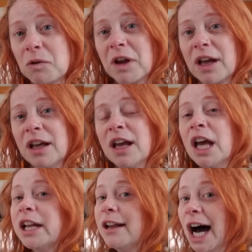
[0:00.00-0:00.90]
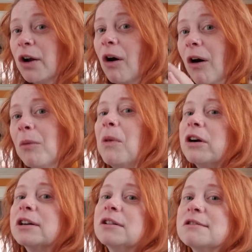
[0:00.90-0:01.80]
Okay, not all
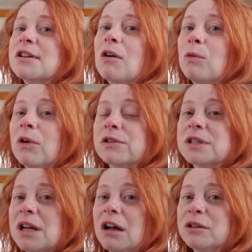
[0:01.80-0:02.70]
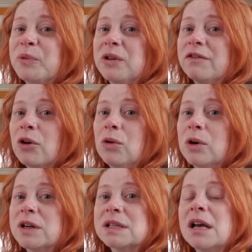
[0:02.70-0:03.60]
markers are water soluble, of
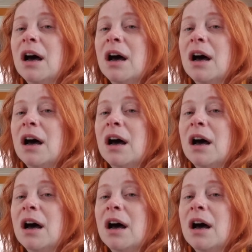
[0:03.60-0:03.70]
course,